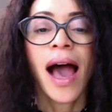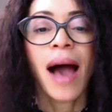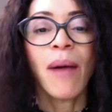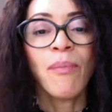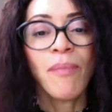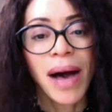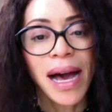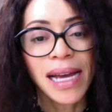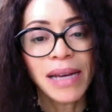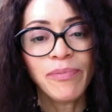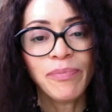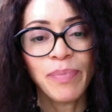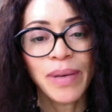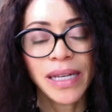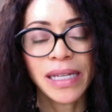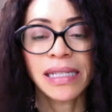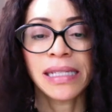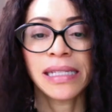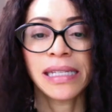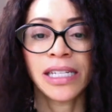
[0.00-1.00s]
my
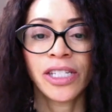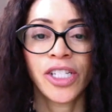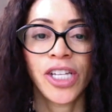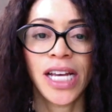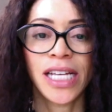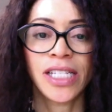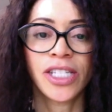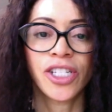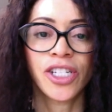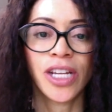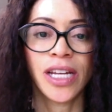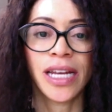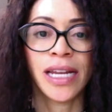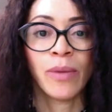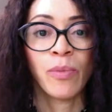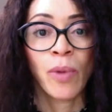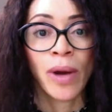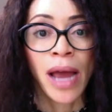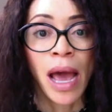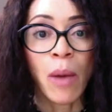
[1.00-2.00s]
biggest suggestion,
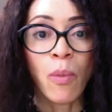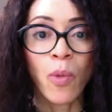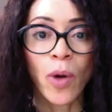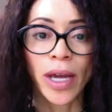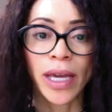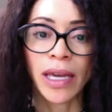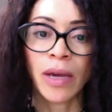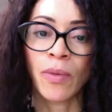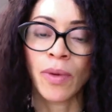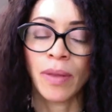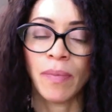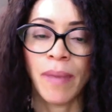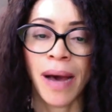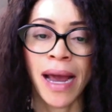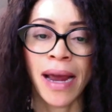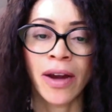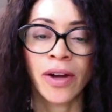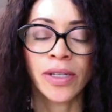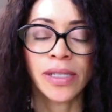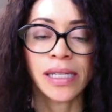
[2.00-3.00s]
and when I'm working with
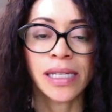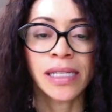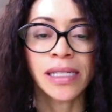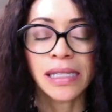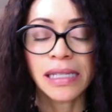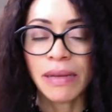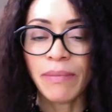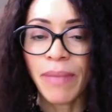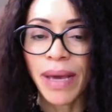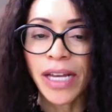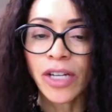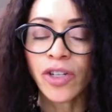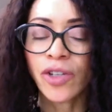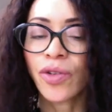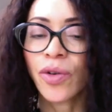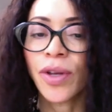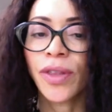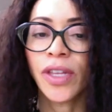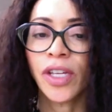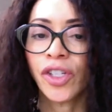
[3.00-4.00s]
buyers, is to make
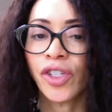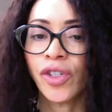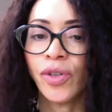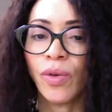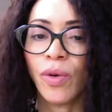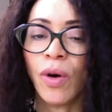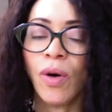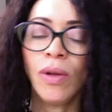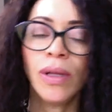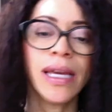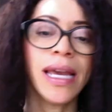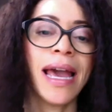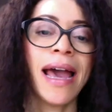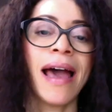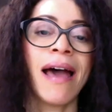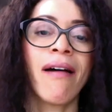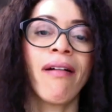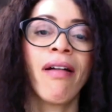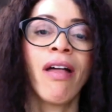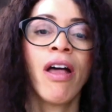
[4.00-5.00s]
sure that you only
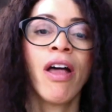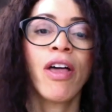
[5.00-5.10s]
have